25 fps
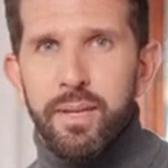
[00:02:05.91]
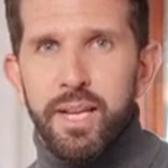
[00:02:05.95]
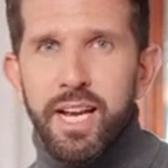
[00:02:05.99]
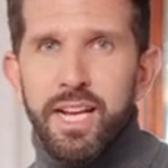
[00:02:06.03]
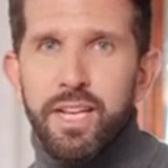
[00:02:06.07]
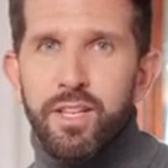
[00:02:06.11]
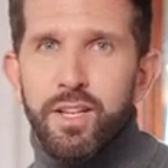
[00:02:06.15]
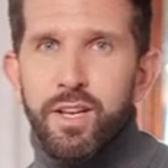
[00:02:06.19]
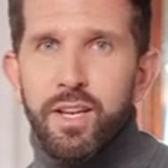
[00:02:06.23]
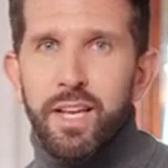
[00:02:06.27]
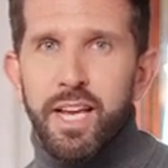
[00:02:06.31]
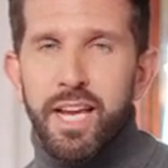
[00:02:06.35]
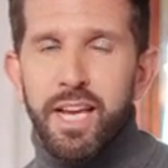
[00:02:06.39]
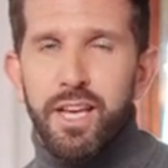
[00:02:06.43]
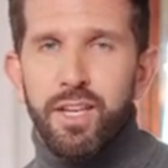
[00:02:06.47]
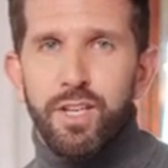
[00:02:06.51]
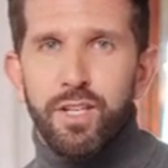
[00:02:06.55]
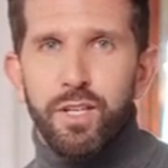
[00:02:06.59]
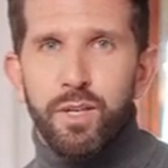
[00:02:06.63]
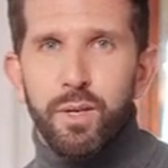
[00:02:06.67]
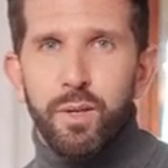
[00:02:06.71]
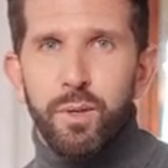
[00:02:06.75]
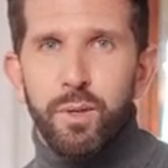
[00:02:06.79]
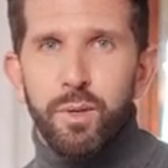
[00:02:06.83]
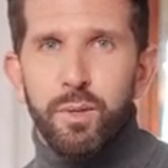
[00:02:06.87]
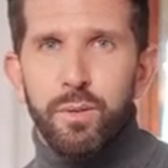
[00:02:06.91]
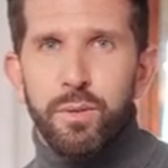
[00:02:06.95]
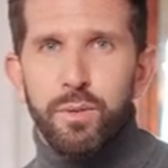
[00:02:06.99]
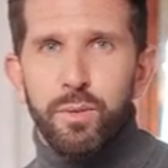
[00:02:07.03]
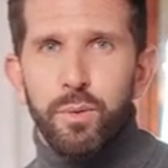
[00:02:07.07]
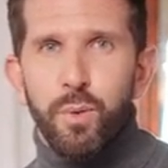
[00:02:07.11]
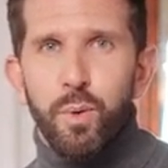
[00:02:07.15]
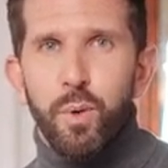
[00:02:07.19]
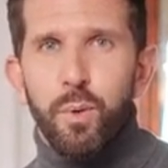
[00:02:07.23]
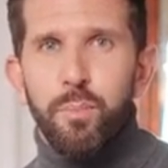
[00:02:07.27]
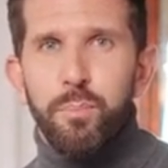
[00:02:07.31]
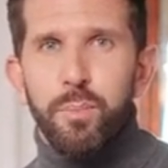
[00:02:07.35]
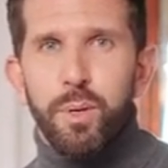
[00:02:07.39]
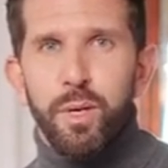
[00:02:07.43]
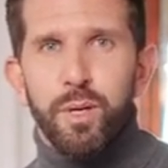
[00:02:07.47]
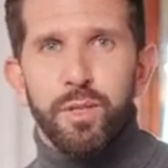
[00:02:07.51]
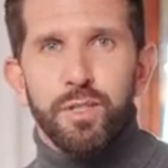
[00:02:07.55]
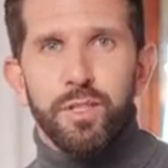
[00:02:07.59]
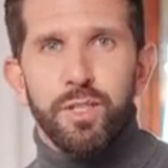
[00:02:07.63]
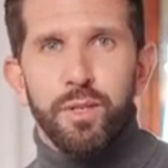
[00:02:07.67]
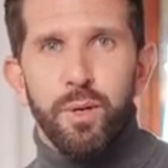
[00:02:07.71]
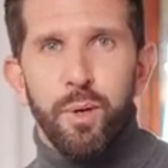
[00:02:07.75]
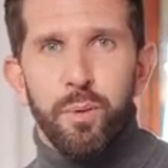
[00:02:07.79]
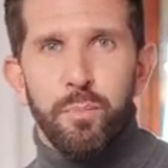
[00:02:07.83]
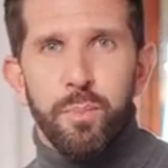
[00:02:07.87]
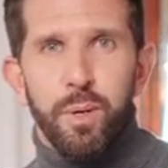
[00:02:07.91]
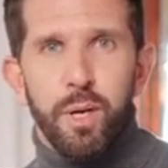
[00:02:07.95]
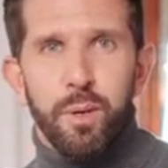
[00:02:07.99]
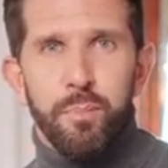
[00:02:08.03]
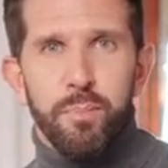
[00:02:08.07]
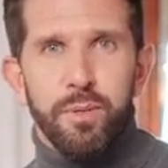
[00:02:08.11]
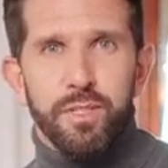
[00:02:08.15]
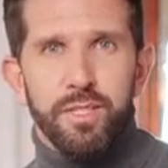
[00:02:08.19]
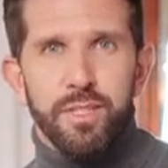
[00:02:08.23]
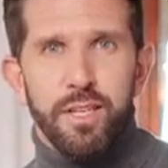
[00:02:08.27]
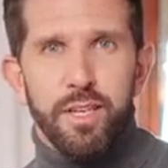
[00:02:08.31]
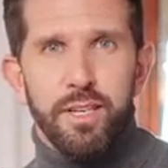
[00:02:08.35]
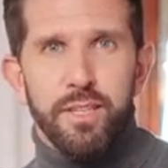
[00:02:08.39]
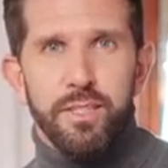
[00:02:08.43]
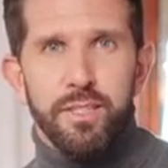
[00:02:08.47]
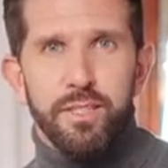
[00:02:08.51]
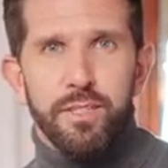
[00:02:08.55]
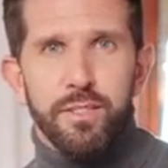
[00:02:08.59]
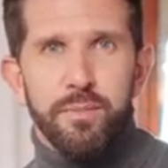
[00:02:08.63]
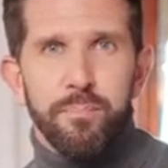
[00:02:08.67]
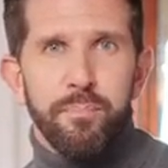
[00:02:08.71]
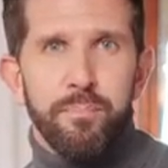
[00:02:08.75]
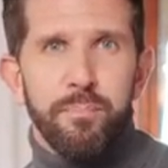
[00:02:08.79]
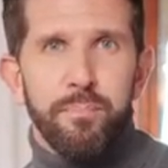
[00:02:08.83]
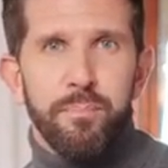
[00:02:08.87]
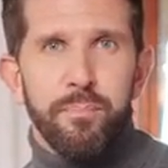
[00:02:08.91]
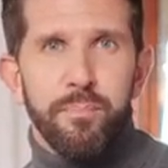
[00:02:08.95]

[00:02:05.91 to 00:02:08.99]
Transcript: educational, or personal purposes.